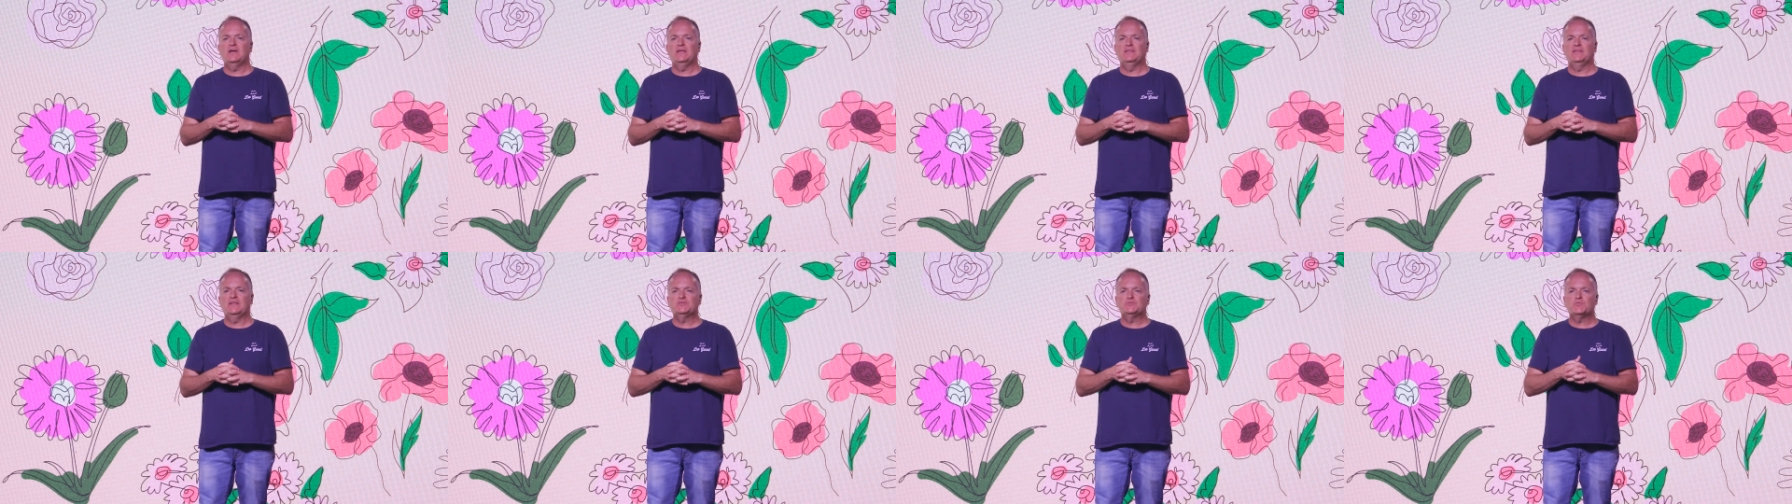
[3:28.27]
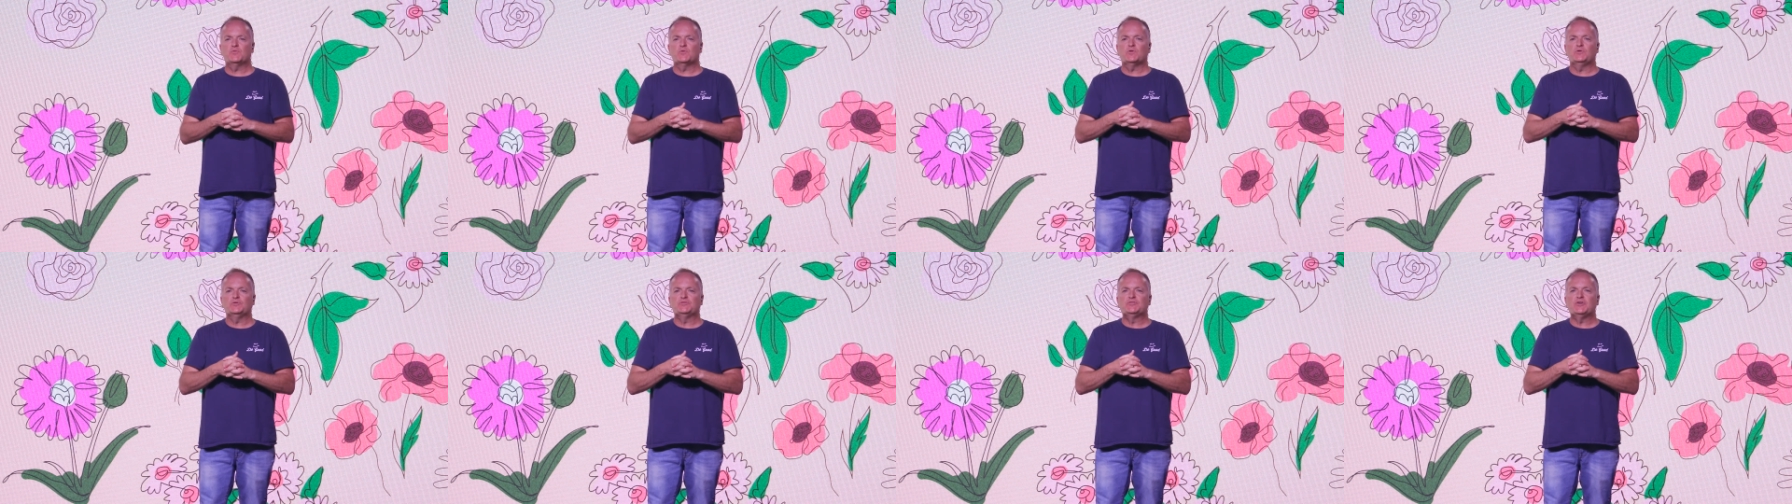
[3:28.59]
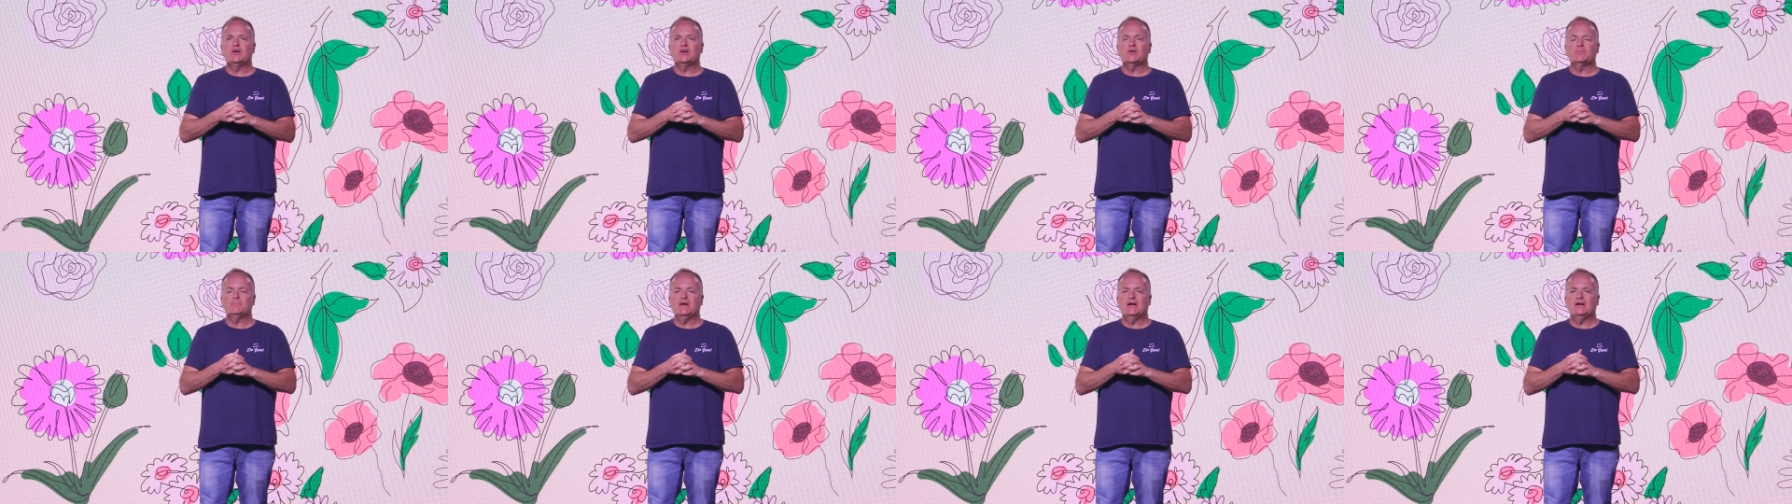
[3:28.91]
And that's what we're going to
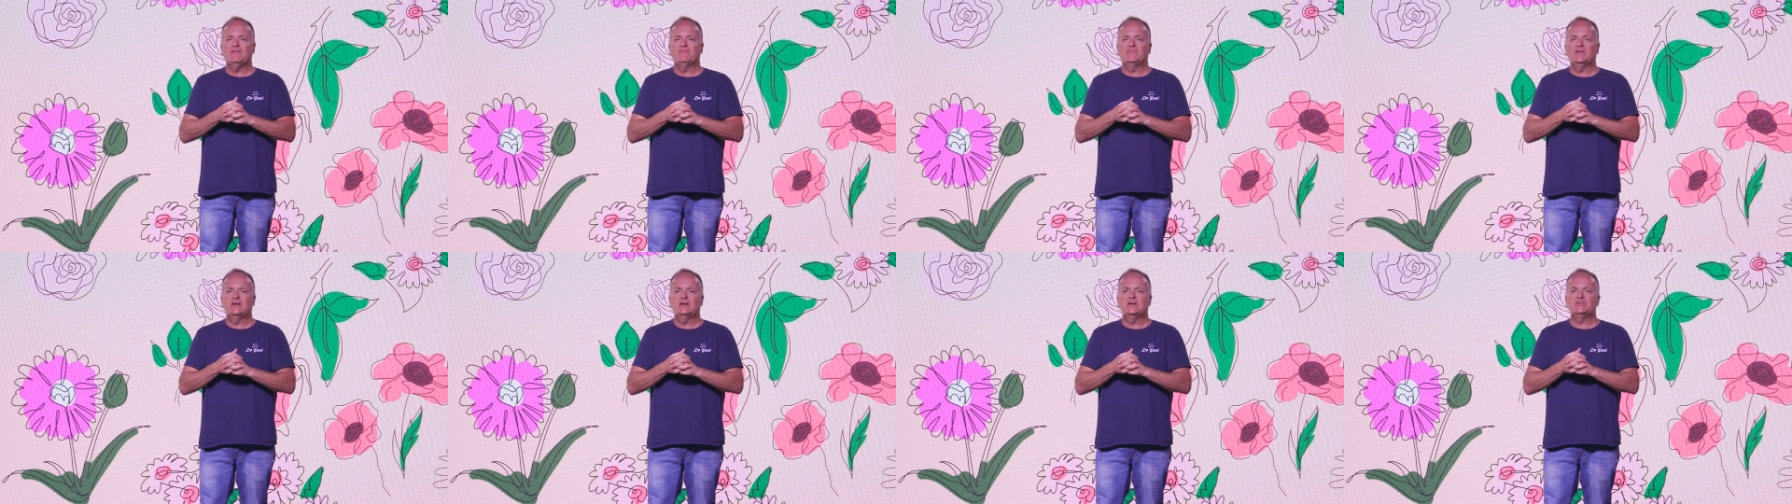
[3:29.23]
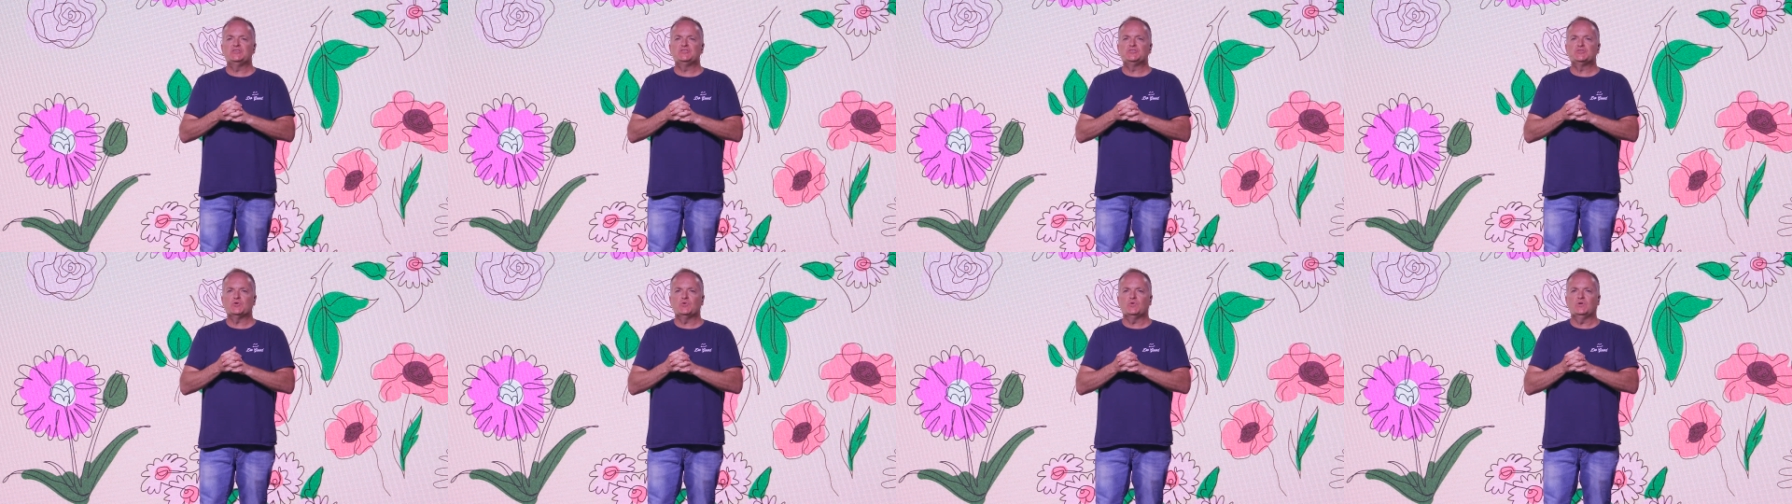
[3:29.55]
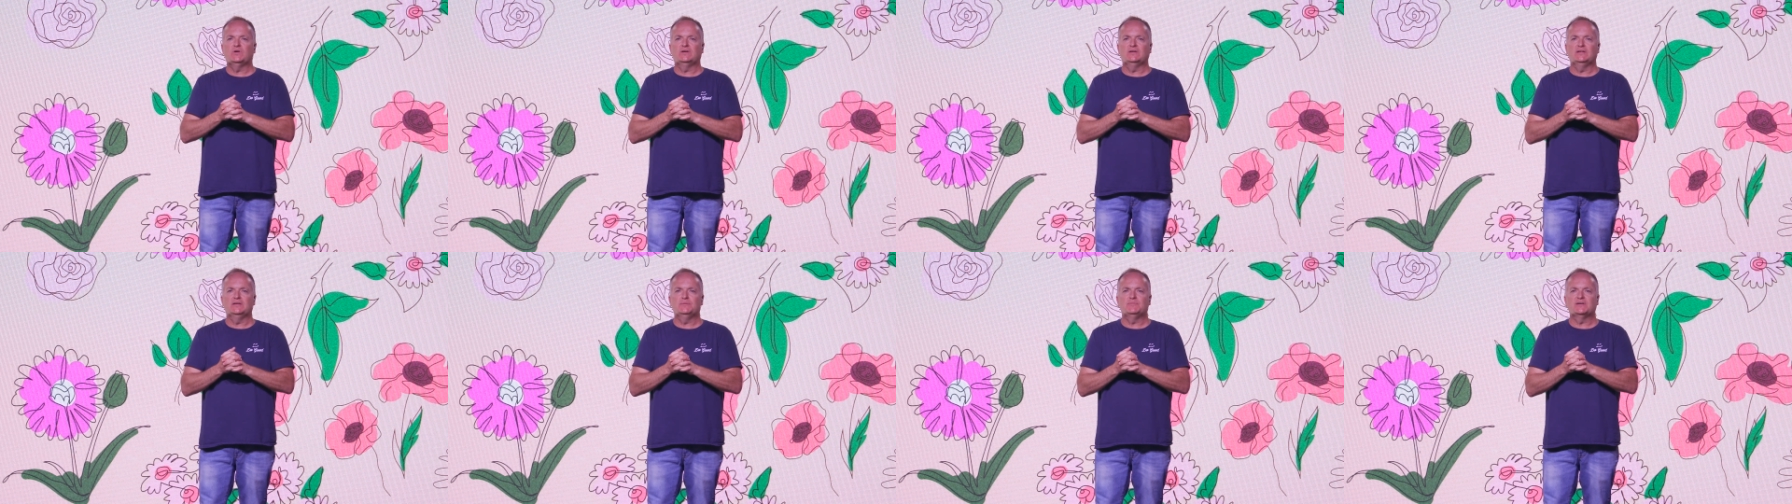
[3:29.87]
talk about very
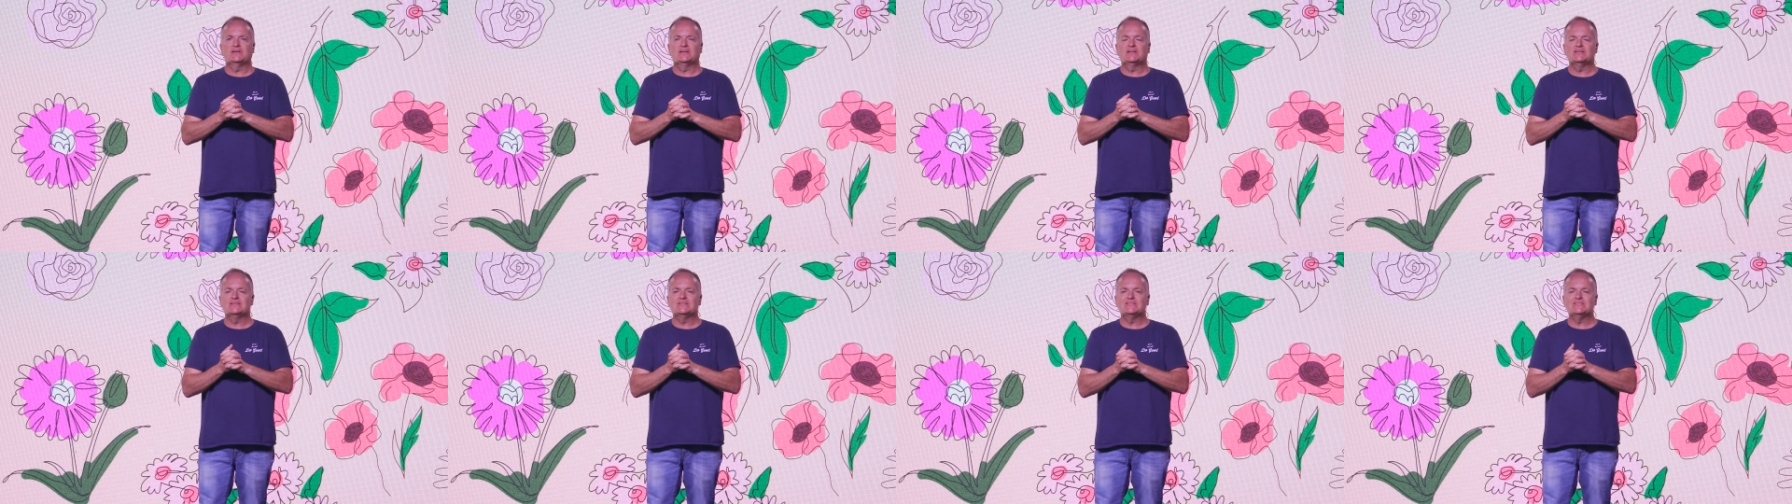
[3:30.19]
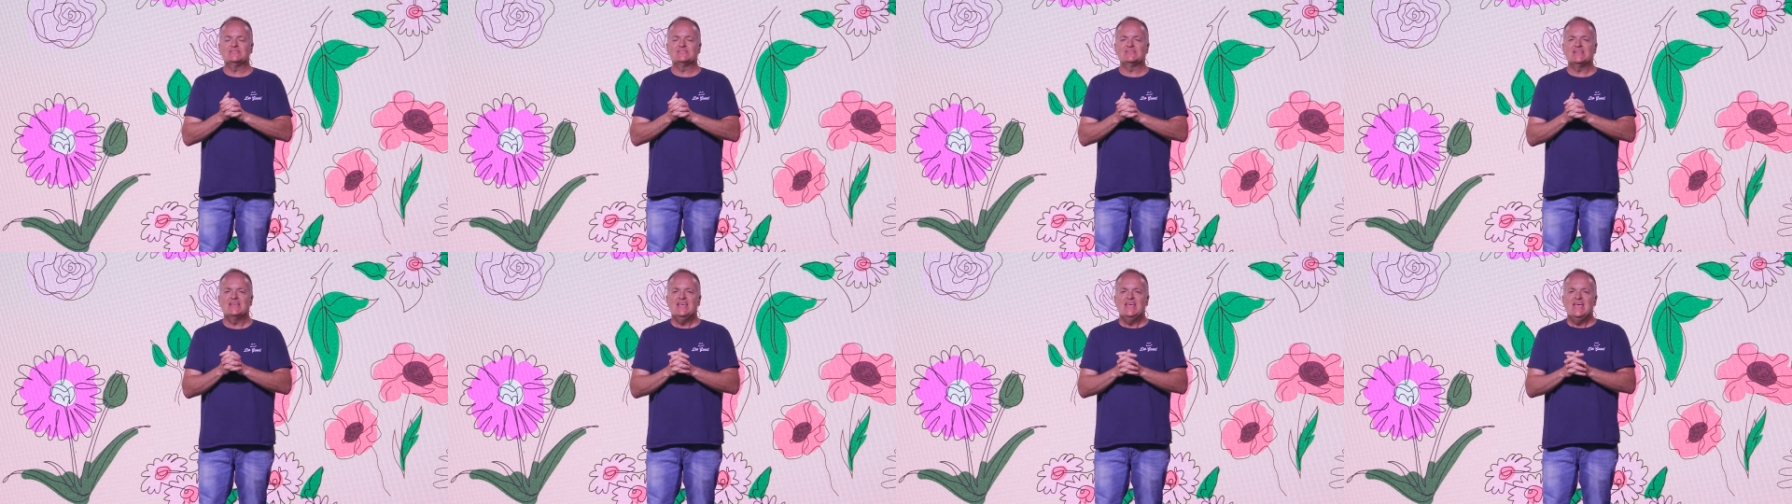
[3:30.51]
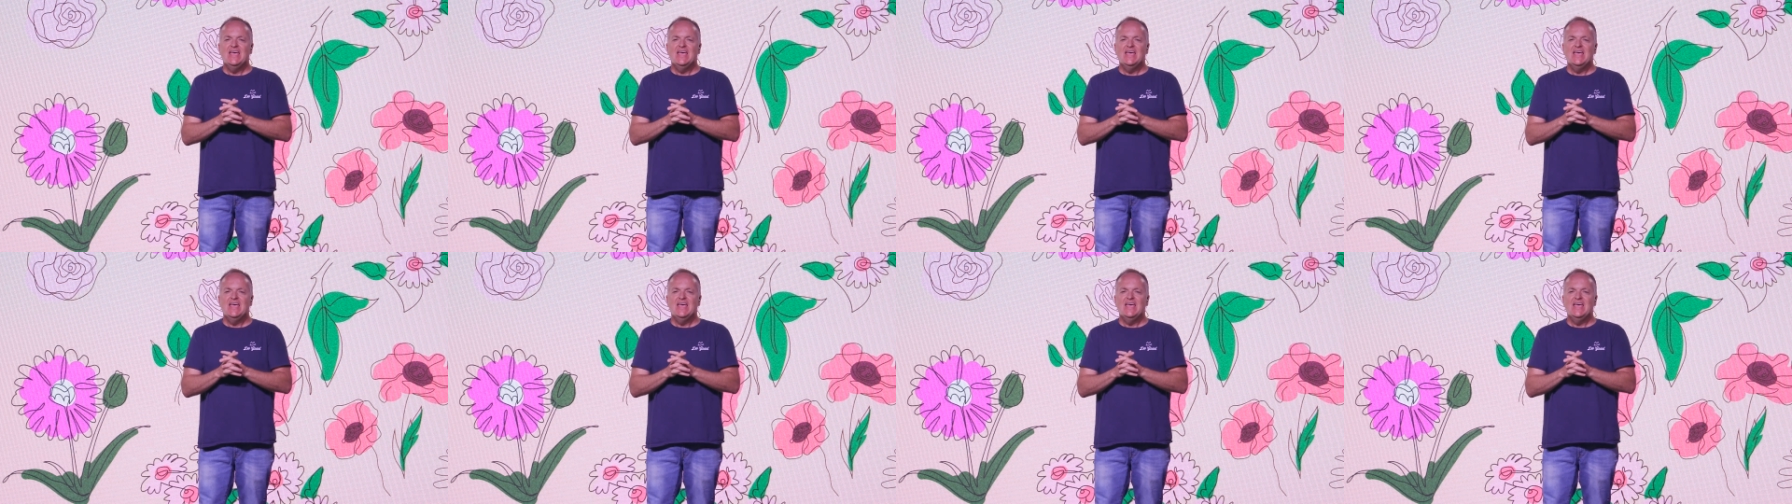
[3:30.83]
shortly because